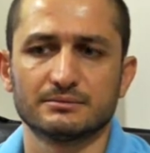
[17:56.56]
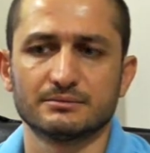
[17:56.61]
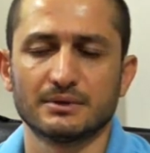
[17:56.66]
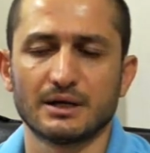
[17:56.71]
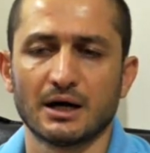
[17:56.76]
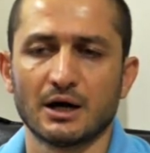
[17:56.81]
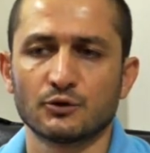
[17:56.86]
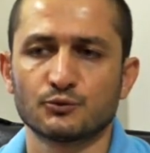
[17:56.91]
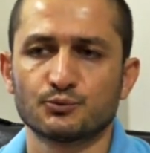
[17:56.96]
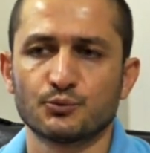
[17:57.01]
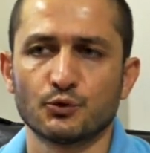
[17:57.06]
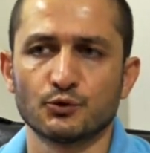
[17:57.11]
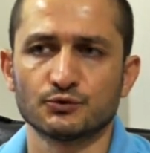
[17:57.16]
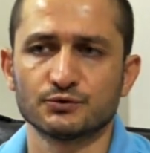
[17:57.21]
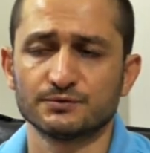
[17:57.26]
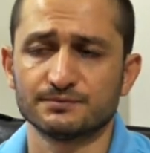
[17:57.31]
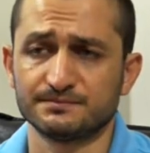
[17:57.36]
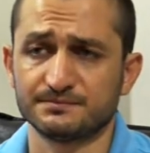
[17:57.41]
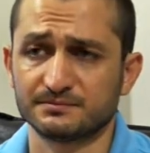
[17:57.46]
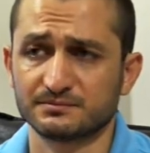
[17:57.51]

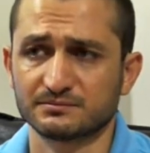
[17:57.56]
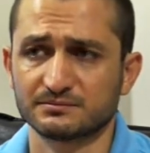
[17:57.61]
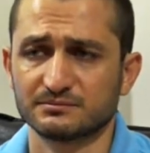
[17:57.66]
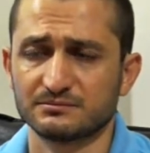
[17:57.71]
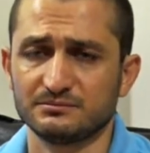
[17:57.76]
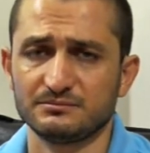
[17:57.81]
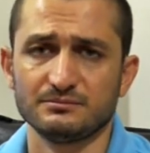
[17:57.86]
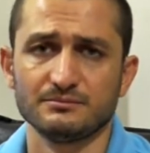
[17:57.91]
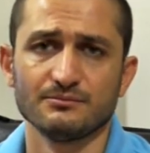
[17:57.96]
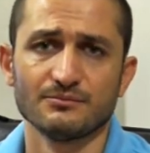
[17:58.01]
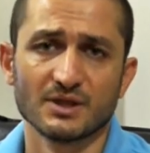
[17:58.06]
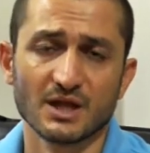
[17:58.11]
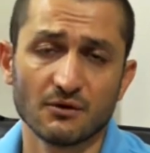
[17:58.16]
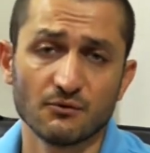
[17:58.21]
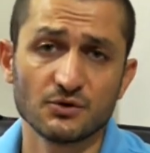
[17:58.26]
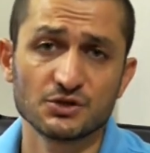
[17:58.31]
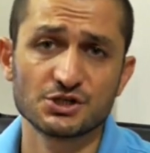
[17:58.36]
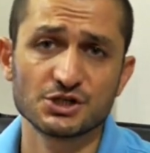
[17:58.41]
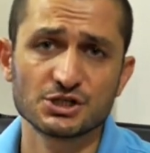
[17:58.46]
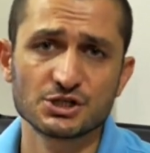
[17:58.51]
output,
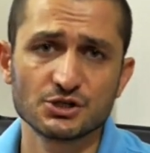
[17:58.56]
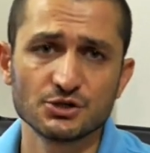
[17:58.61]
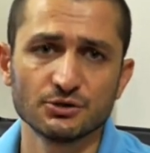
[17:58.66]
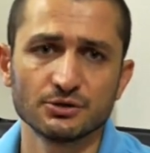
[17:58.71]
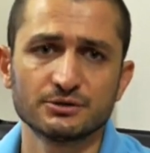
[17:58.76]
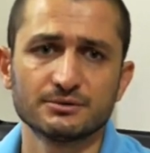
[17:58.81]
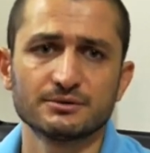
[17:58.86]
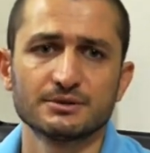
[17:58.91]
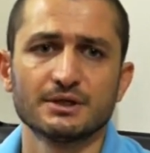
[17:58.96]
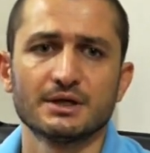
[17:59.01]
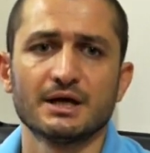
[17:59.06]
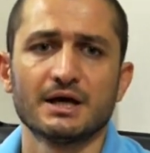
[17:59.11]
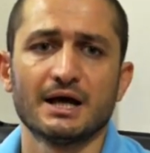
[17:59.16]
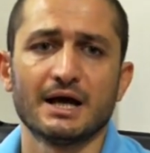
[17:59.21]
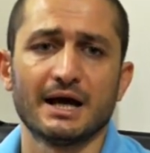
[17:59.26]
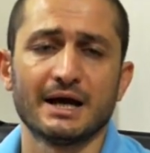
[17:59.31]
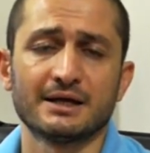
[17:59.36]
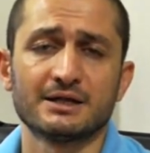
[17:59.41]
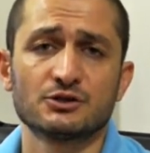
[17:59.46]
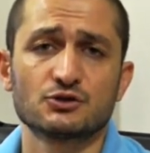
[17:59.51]
which is good,
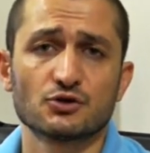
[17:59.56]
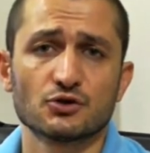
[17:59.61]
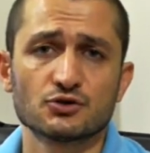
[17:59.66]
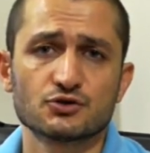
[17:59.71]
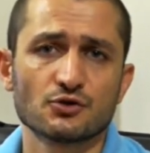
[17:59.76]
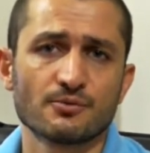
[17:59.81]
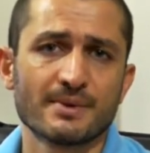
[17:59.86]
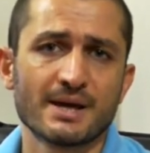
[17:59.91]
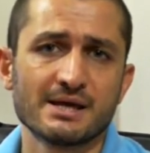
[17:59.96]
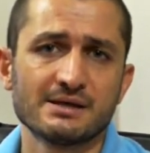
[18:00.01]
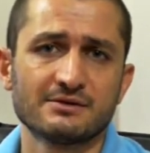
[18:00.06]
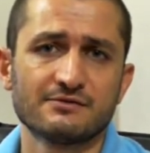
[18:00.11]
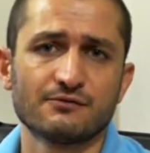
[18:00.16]
and it's also made